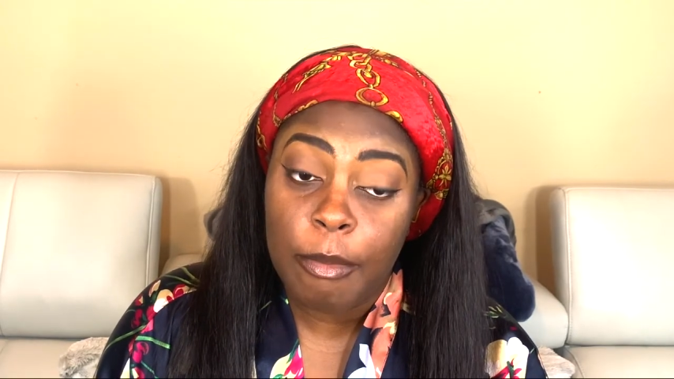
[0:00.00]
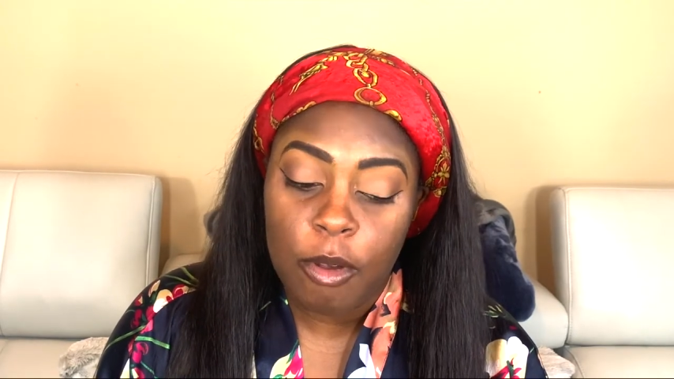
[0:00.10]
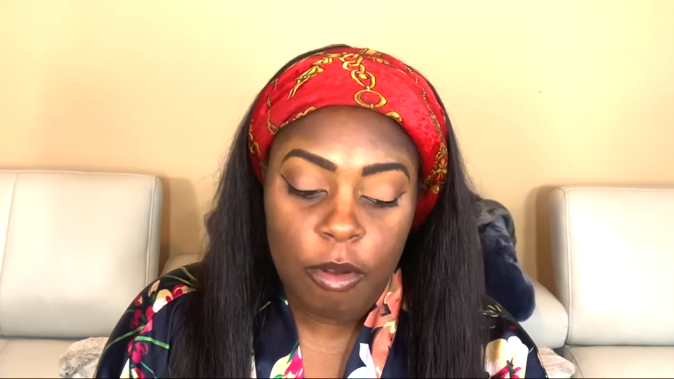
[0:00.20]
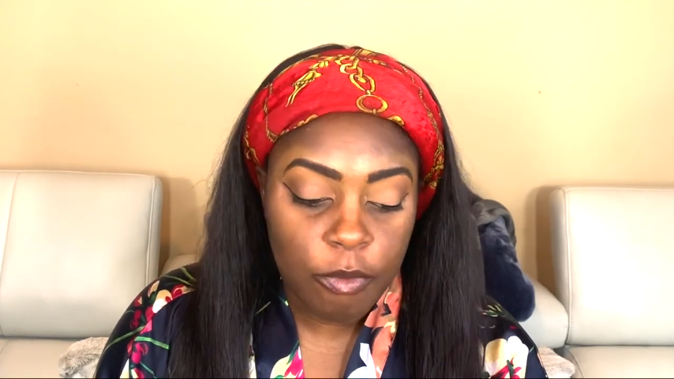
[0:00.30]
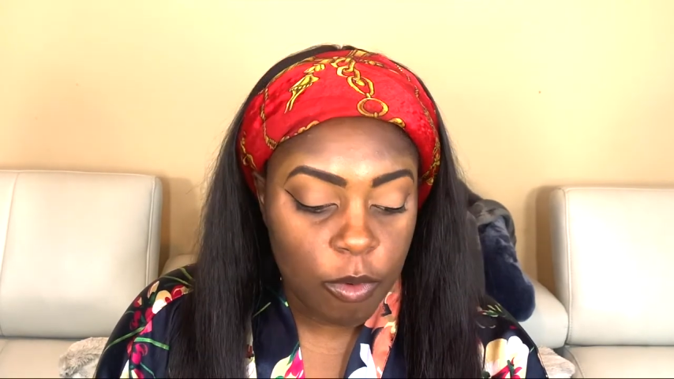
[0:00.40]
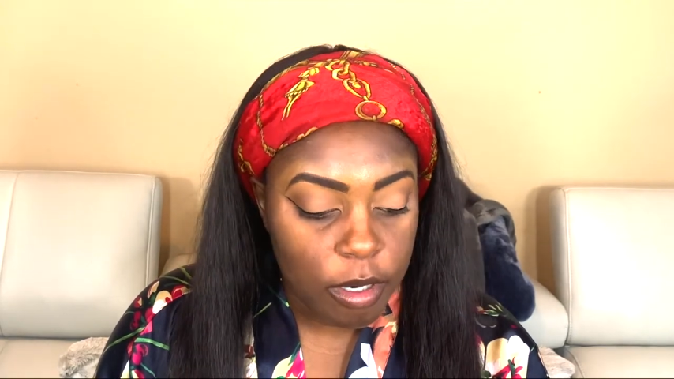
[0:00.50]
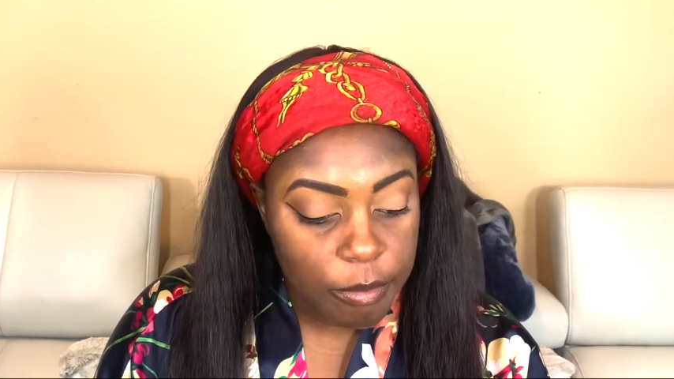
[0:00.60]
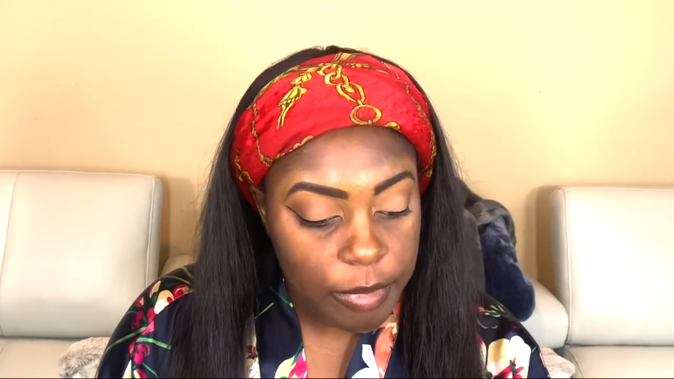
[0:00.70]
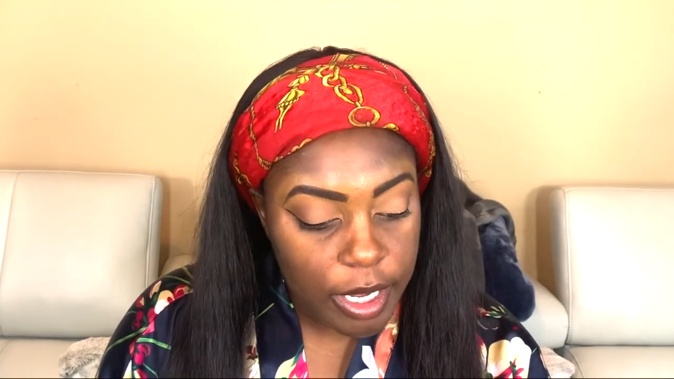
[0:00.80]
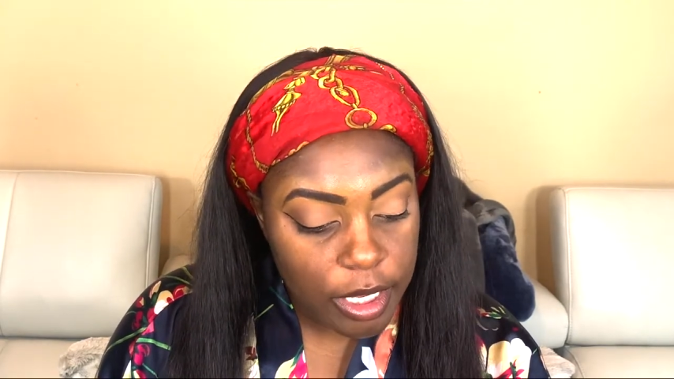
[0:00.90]
on for?
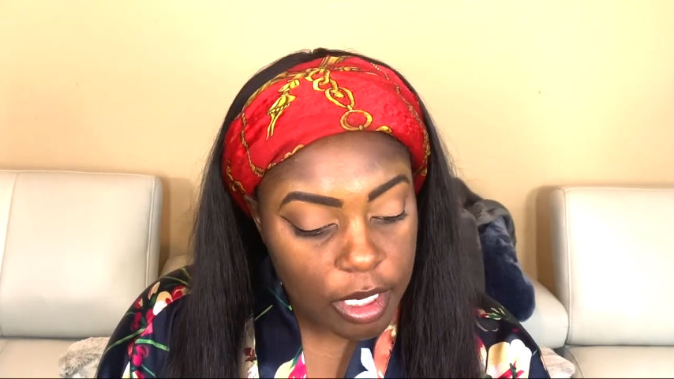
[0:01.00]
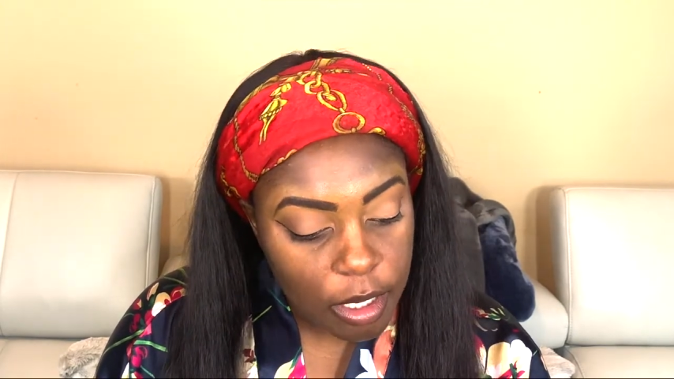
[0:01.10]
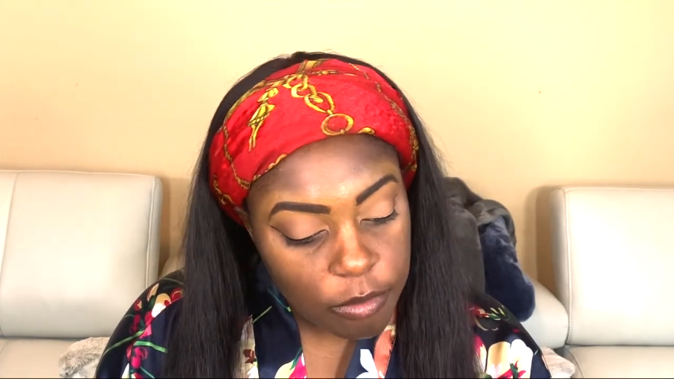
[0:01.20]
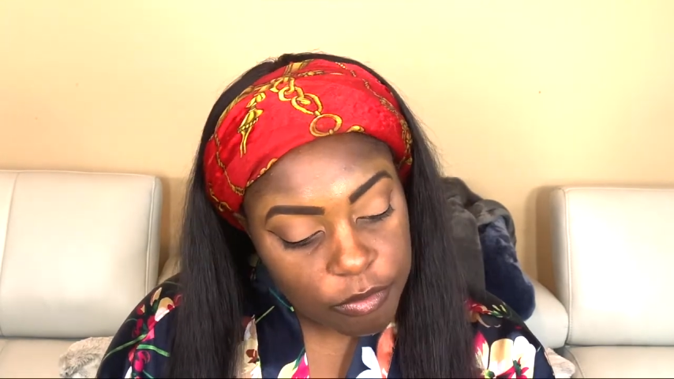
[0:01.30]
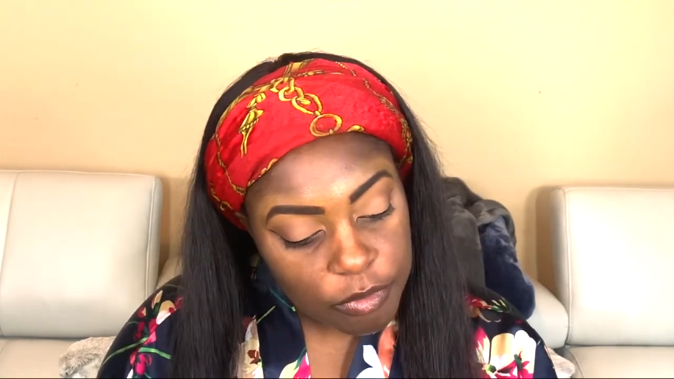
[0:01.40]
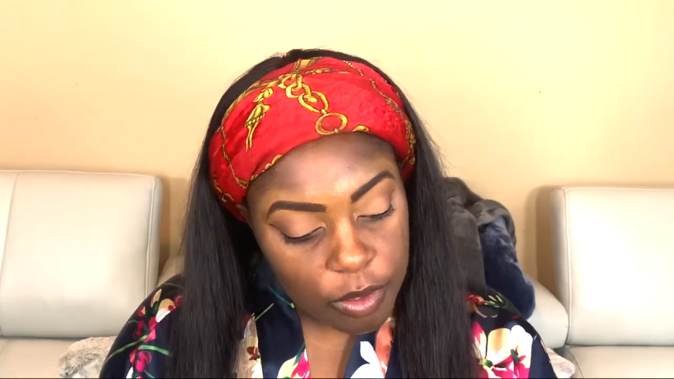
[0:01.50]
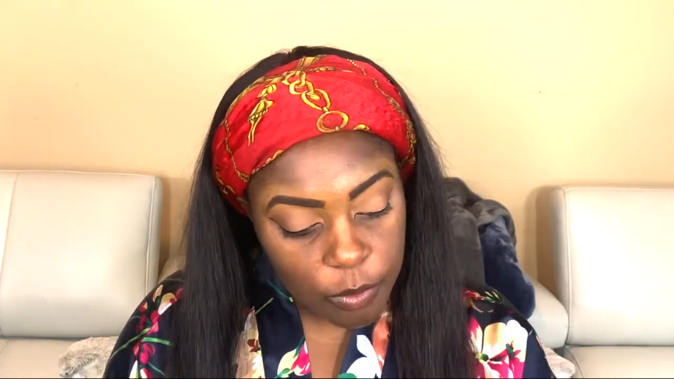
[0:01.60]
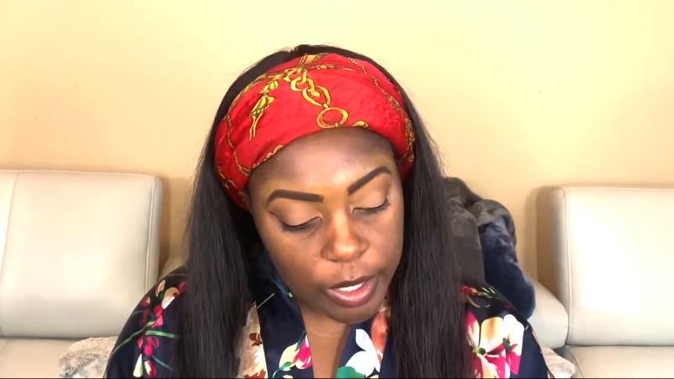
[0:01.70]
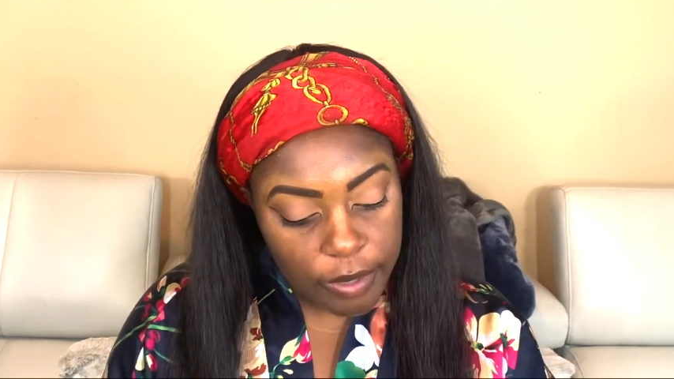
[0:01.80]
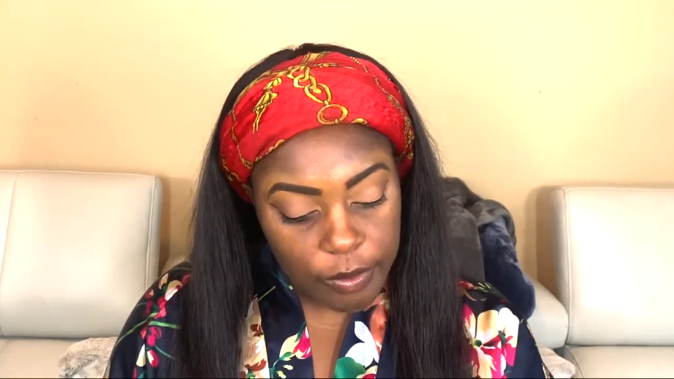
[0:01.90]
But you know,
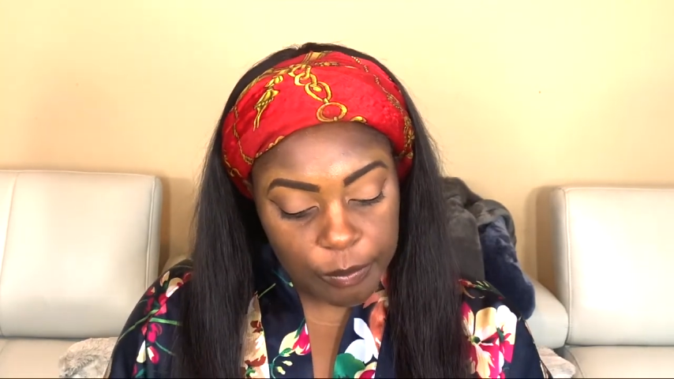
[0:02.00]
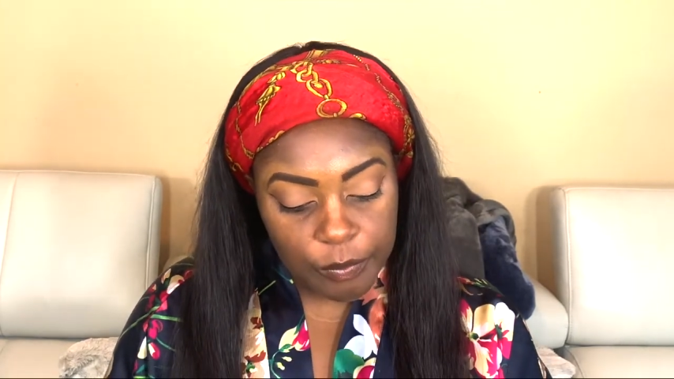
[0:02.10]
whatever.